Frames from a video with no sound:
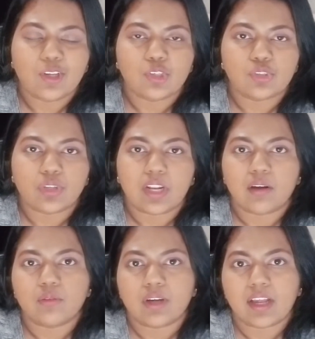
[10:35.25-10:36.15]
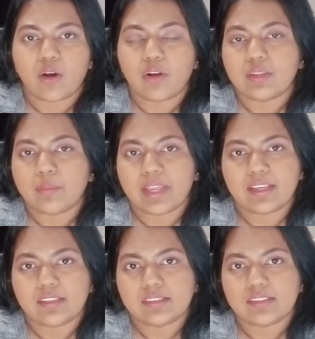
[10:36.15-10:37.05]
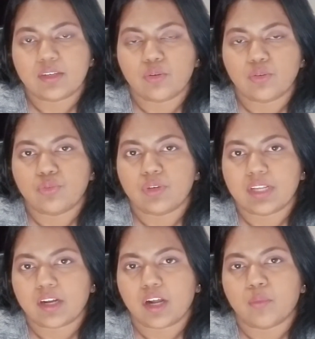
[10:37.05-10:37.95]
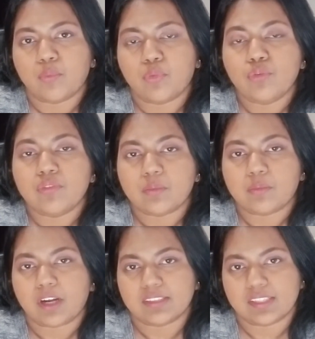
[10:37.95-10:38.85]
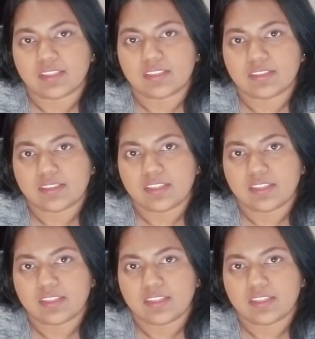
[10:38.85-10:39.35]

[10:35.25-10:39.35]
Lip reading: So now all the banks, they go through like an approval process.